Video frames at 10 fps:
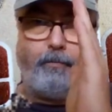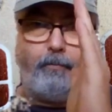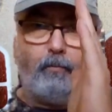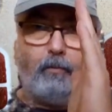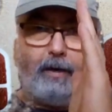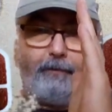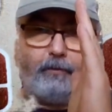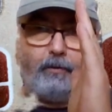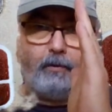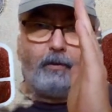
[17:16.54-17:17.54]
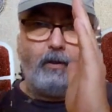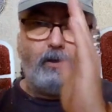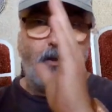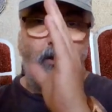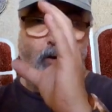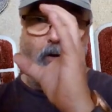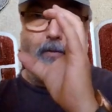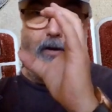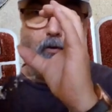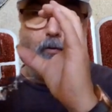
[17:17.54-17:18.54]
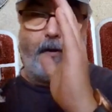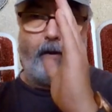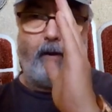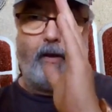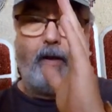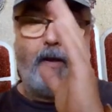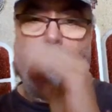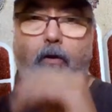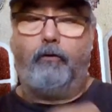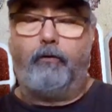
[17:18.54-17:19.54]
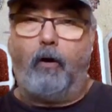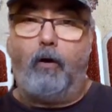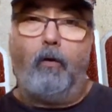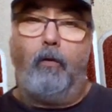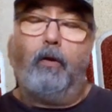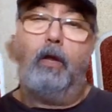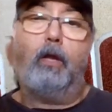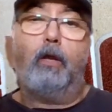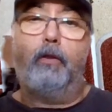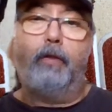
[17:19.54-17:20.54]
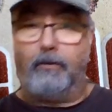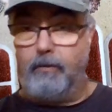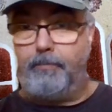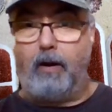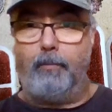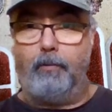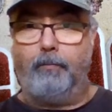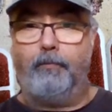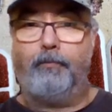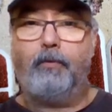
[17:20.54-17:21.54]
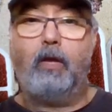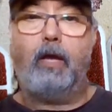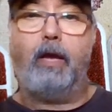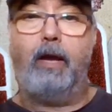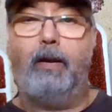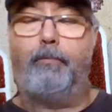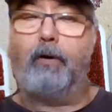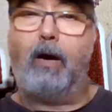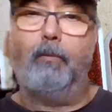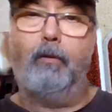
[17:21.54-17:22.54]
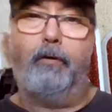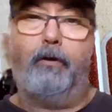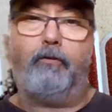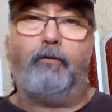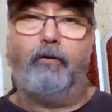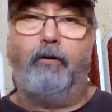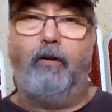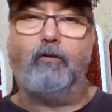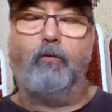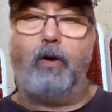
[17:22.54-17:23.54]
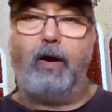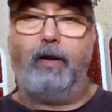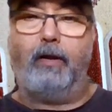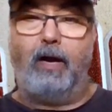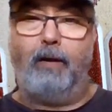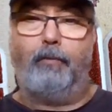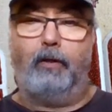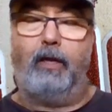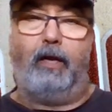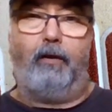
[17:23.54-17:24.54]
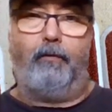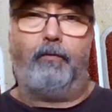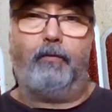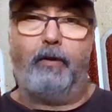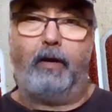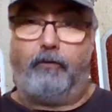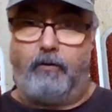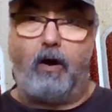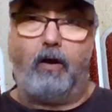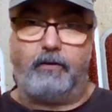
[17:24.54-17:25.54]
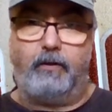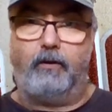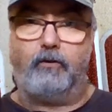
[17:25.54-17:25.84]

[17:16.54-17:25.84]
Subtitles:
left. All my grouping. So that's a problem. And the problem is, the reason why I believe that is causing this,